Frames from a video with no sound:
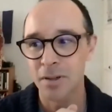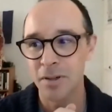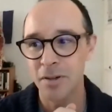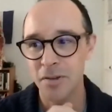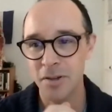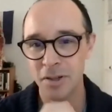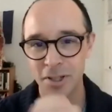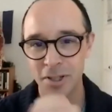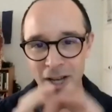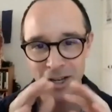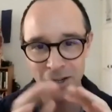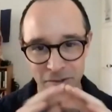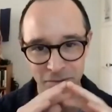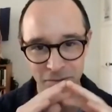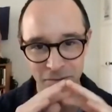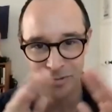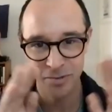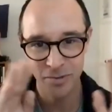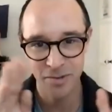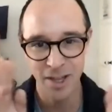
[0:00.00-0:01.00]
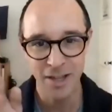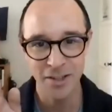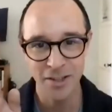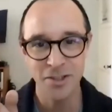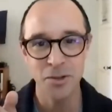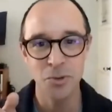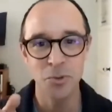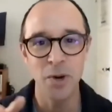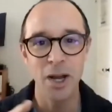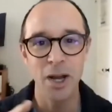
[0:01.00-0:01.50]
The kind of, that's
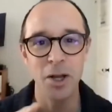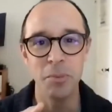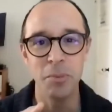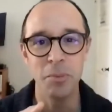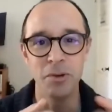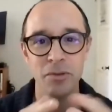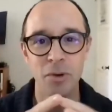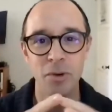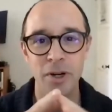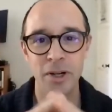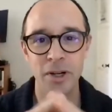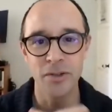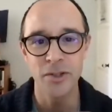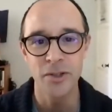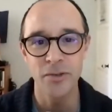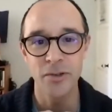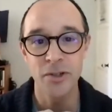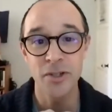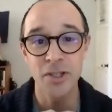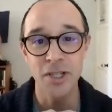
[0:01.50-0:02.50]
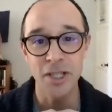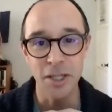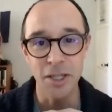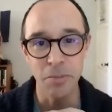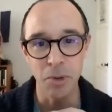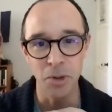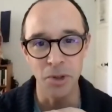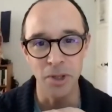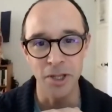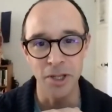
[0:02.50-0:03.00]
the realm of what is
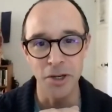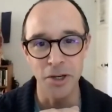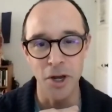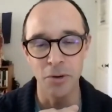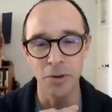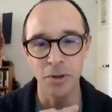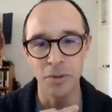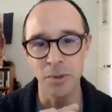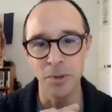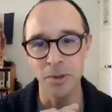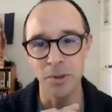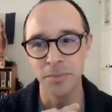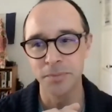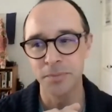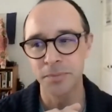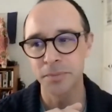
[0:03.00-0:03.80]
seeable and knowable.